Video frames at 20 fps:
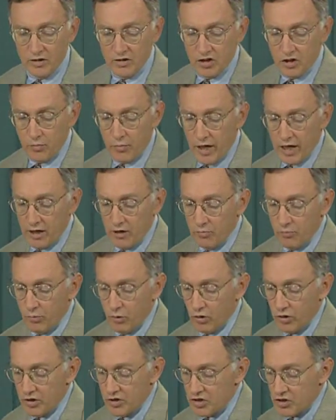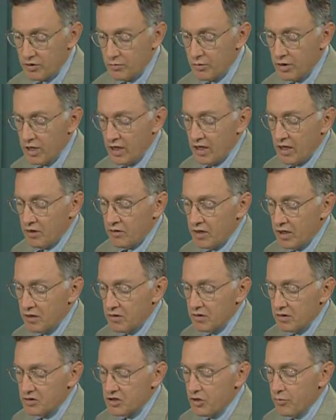in Tibetan Buddhism
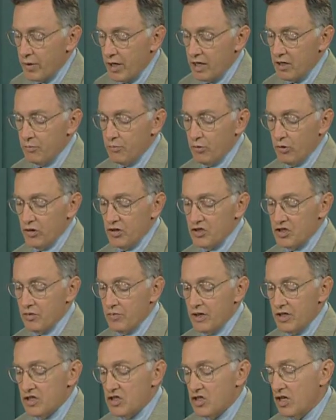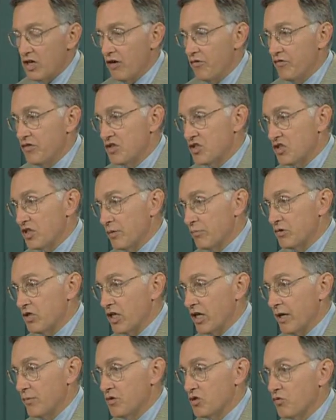that Tibetan Buddhism itself is
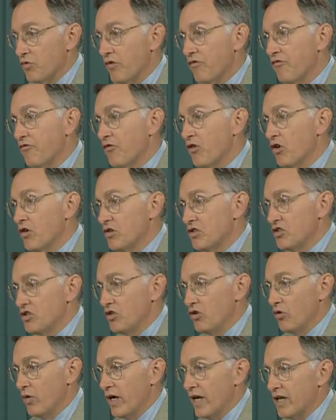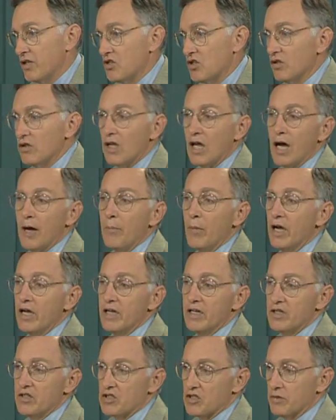sometimes referred to as
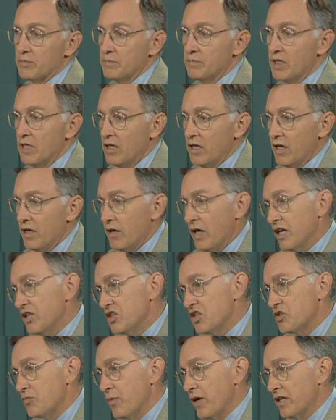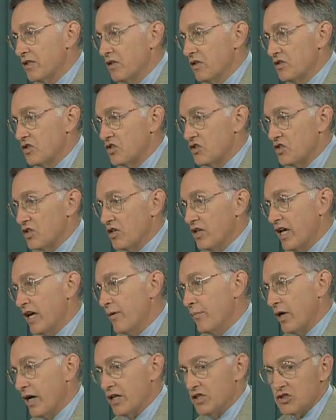Lamaism. I suspect this is a
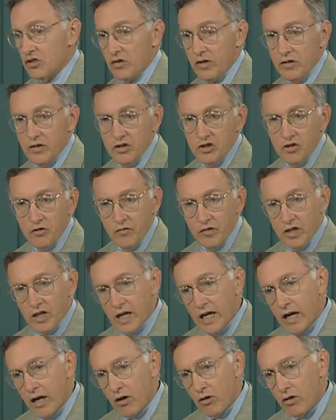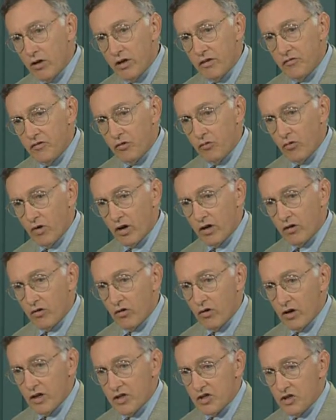name actually that you've encountered if you run
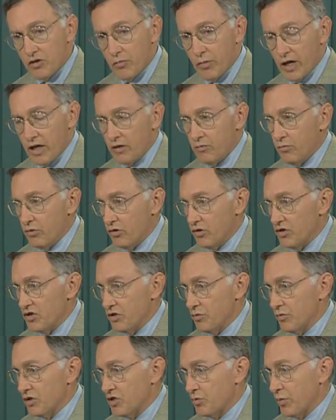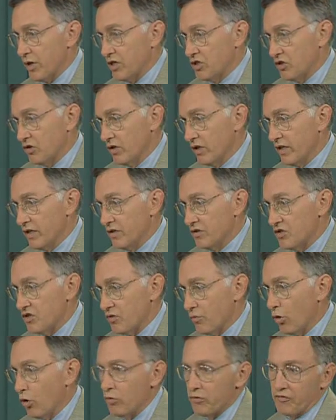across Tibetan Buddhism, especially in
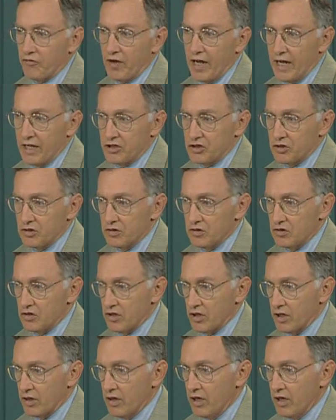some old-fashioned